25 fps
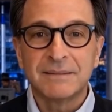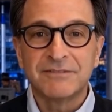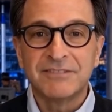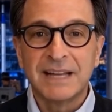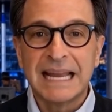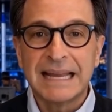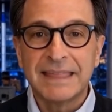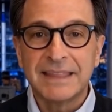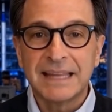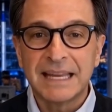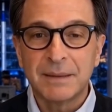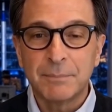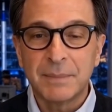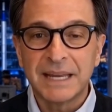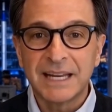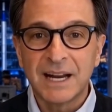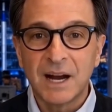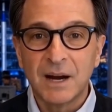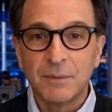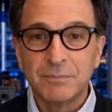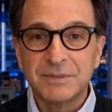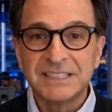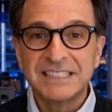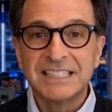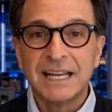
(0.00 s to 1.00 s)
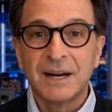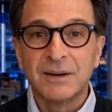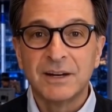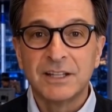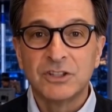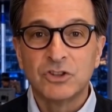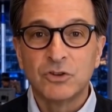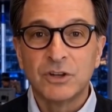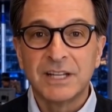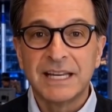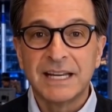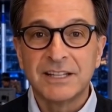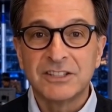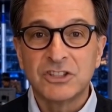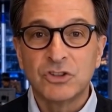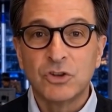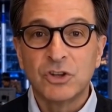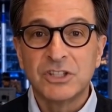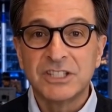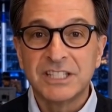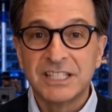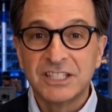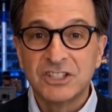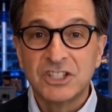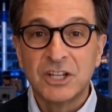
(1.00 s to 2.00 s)
Faith can become zealotry and
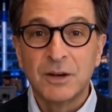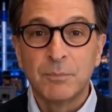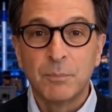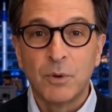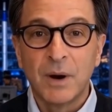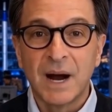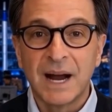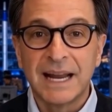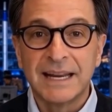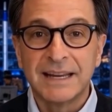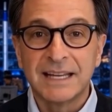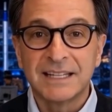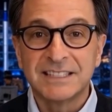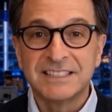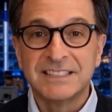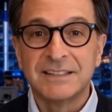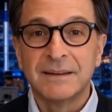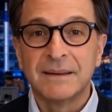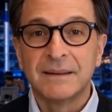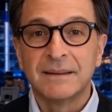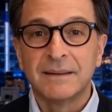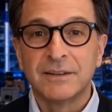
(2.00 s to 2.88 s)
strategic blindness.